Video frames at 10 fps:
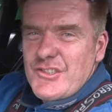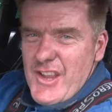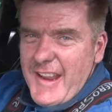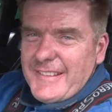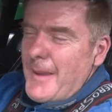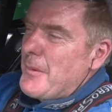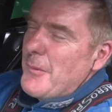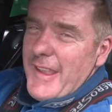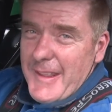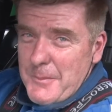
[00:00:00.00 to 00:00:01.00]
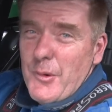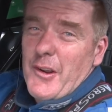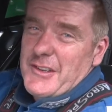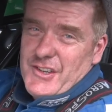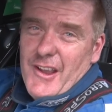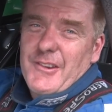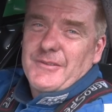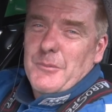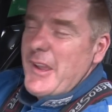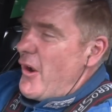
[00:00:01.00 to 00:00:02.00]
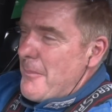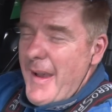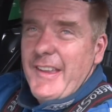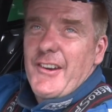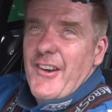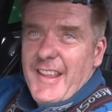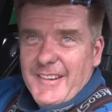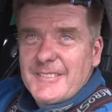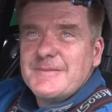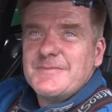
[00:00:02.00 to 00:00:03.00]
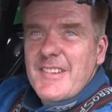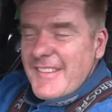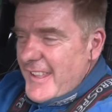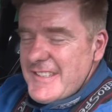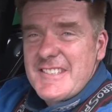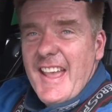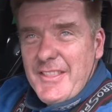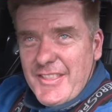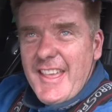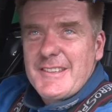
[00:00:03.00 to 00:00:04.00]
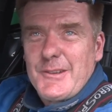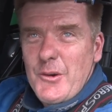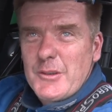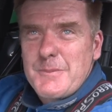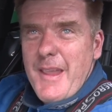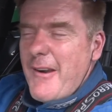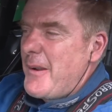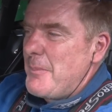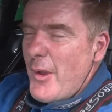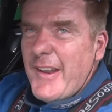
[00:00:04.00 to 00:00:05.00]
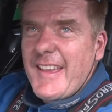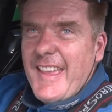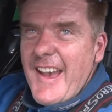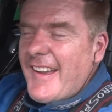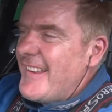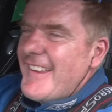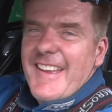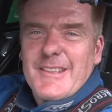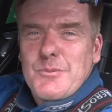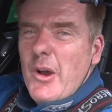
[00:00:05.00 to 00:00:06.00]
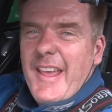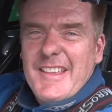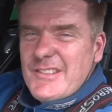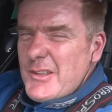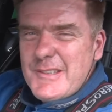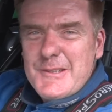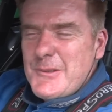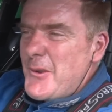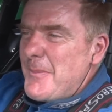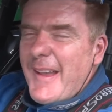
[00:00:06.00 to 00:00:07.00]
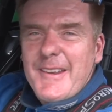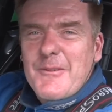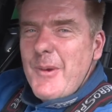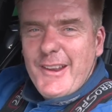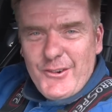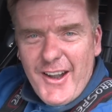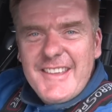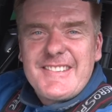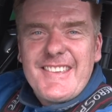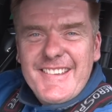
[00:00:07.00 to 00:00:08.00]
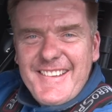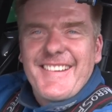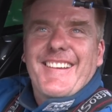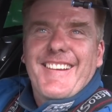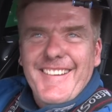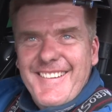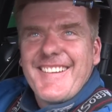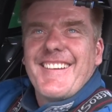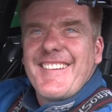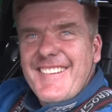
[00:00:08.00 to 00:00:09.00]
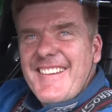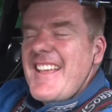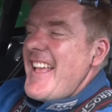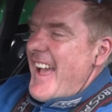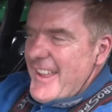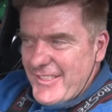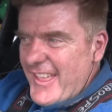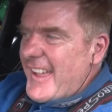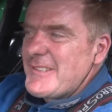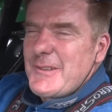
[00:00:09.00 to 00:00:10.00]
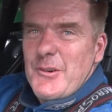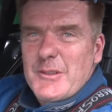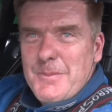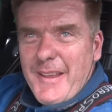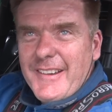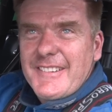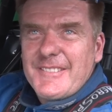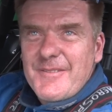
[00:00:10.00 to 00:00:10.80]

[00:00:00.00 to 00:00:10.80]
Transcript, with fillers: jacked up, and we're here to put on a show. Damn, that's serious around. business. This is 8,000 horsepower in a burnout car. That's what our Aussies do, mate. We're crazy. 8,000 horsepower. 8,000 horsepower.